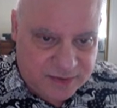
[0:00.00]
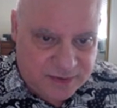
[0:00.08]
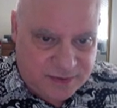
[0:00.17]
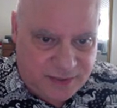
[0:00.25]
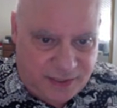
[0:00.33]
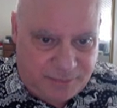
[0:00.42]

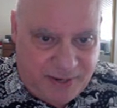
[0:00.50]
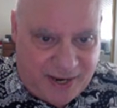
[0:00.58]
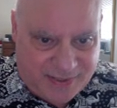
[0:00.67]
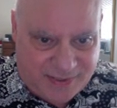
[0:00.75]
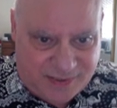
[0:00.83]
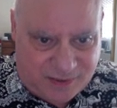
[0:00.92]
it
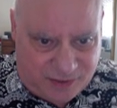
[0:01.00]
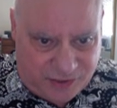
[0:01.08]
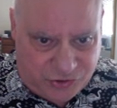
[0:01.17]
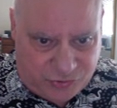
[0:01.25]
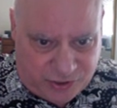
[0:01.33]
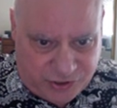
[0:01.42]
passes on
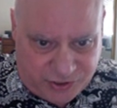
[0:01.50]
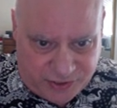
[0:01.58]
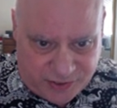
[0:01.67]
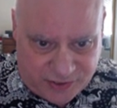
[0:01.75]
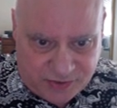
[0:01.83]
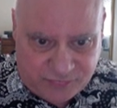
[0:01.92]

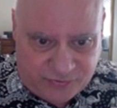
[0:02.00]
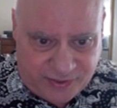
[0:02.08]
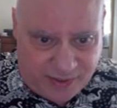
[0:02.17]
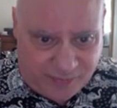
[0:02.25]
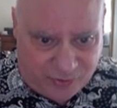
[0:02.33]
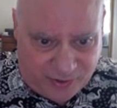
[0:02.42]
instructions for the
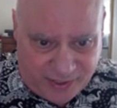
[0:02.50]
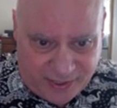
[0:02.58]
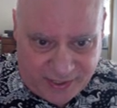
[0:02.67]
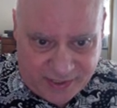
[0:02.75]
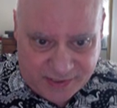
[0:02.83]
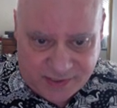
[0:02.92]

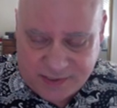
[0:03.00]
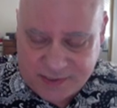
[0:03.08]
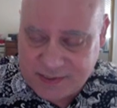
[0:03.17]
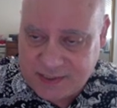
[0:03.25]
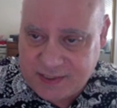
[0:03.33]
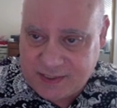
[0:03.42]
mRNAs
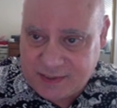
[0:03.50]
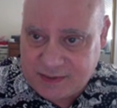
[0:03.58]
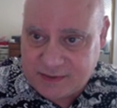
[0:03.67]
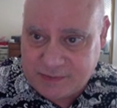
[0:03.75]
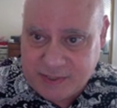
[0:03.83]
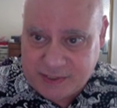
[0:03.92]
and
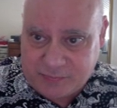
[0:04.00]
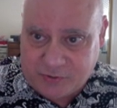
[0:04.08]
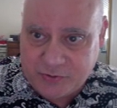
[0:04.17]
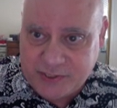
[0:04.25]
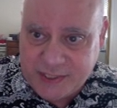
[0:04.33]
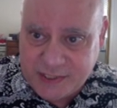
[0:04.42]
to make the
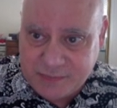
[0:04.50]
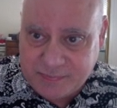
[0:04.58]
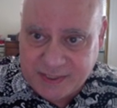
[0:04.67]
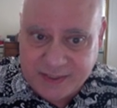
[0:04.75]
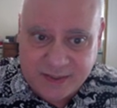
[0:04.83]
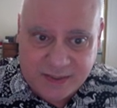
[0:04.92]
proteins,
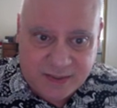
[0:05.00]
but